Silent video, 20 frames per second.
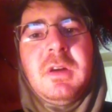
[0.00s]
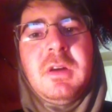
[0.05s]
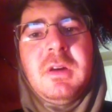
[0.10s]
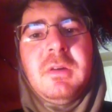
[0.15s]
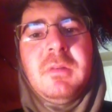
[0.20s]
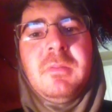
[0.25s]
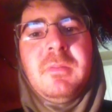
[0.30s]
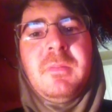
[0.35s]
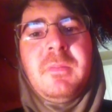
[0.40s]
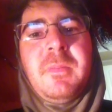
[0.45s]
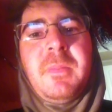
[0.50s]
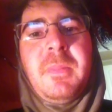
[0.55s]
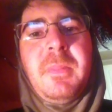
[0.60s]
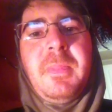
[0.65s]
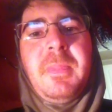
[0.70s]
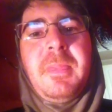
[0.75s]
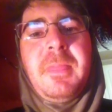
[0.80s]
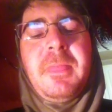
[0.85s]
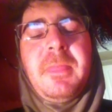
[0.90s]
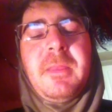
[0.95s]

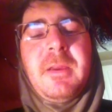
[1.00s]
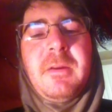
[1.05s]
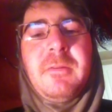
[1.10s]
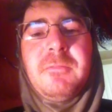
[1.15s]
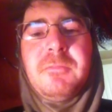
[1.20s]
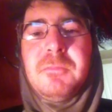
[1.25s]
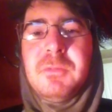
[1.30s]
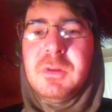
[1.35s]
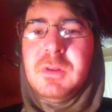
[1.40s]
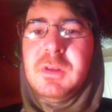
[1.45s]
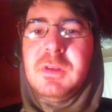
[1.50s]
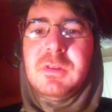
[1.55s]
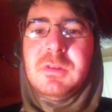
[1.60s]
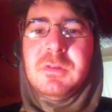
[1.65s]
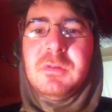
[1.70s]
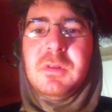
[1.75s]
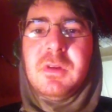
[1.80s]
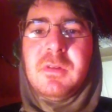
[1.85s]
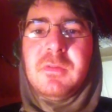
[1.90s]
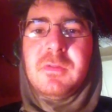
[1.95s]
I really
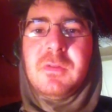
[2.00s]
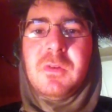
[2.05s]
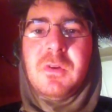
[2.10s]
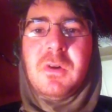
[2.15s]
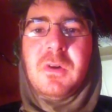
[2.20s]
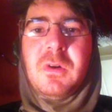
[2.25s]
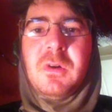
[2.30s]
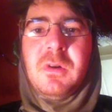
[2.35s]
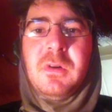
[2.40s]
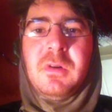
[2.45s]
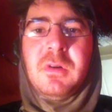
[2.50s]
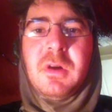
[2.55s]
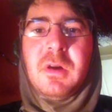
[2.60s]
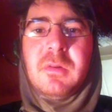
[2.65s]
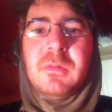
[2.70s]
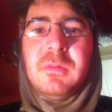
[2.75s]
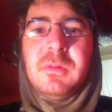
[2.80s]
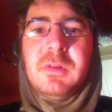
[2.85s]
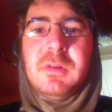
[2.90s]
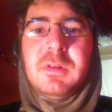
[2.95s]
do love you all.
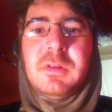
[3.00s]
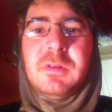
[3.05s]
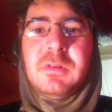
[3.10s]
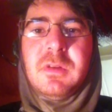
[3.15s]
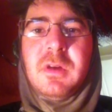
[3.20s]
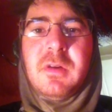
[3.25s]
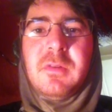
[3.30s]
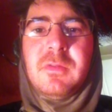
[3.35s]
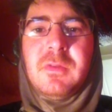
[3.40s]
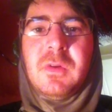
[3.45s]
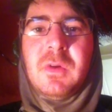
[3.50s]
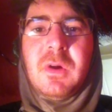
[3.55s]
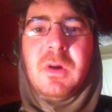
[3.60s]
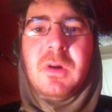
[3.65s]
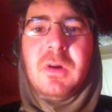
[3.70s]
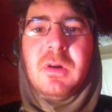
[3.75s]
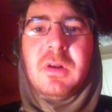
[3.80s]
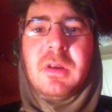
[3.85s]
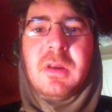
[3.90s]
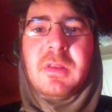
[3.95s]
I really do love you all.